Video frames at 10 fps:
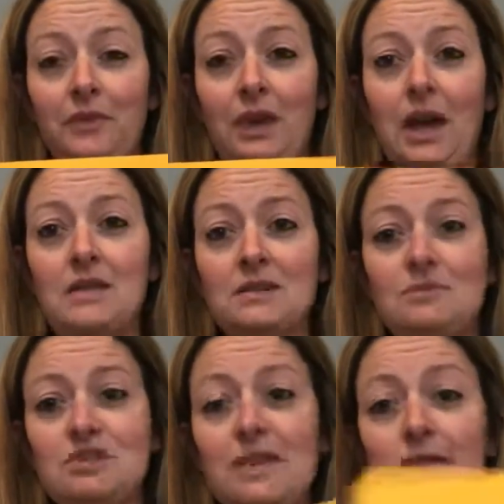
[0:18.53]
Okay, so I'm
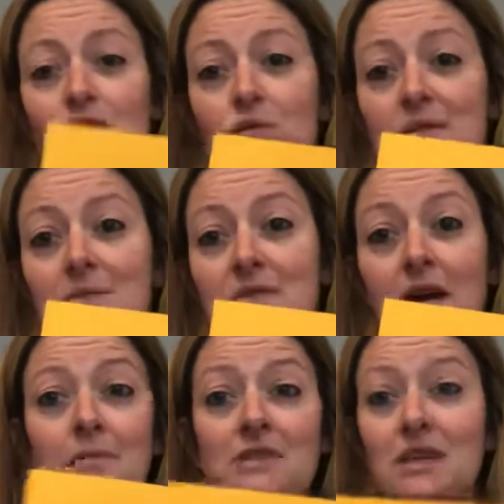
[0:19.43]
just giving you some
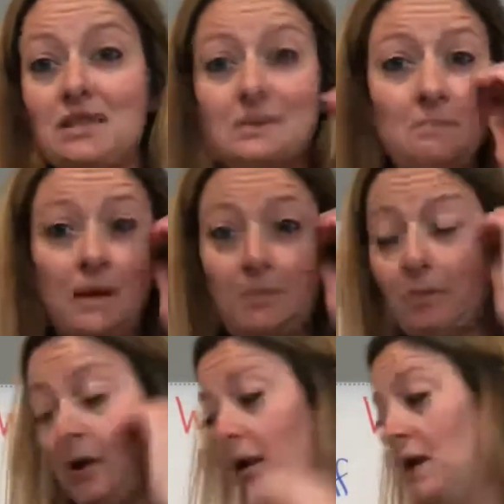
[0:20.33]
time to get some
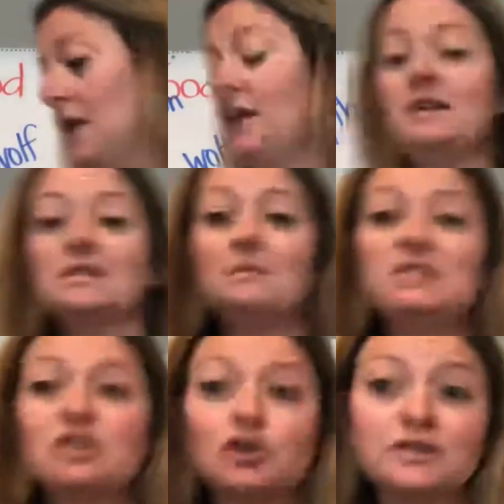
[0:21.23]
paper, some
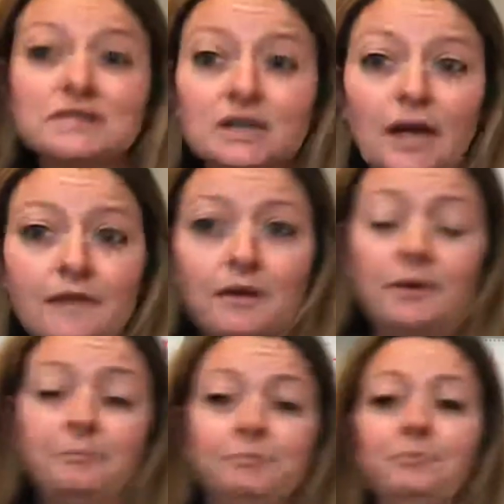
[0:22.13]
materials together.
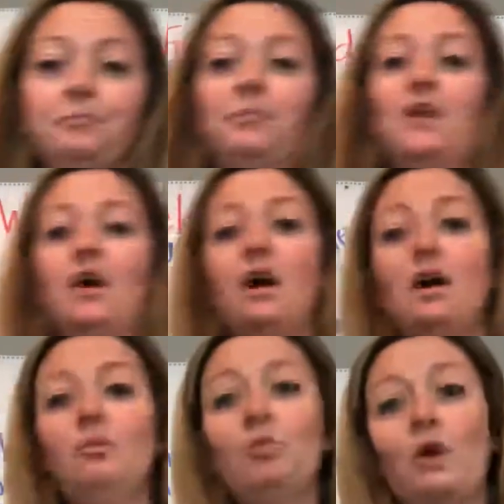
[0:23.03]

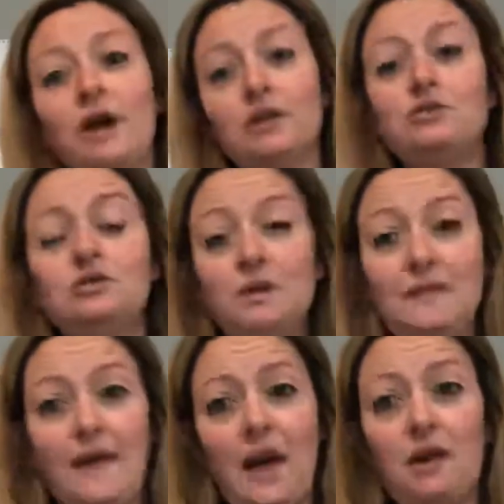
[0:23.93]
While you're doing
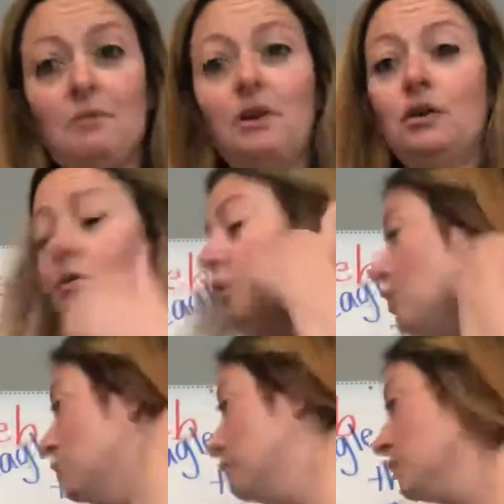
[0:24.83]
that, I'm going to go
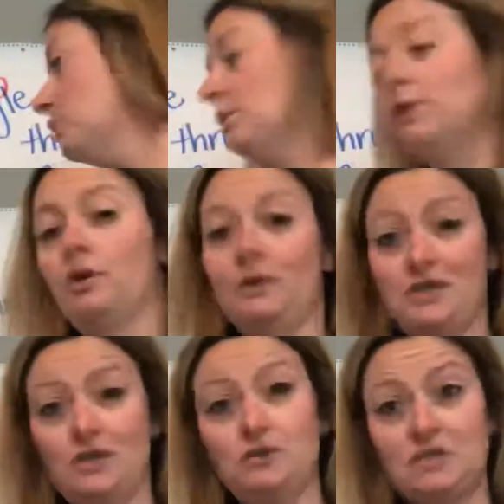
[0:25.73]
over what we're going
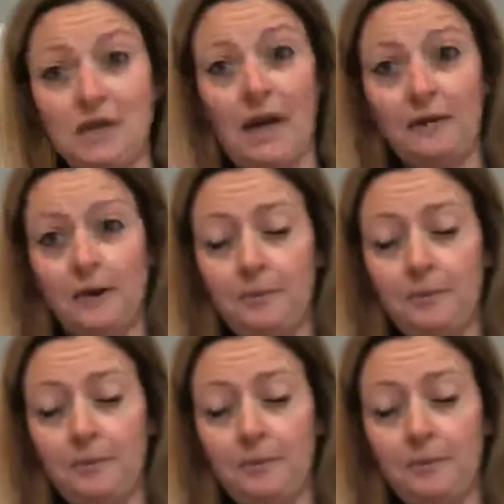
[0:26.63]
to do together.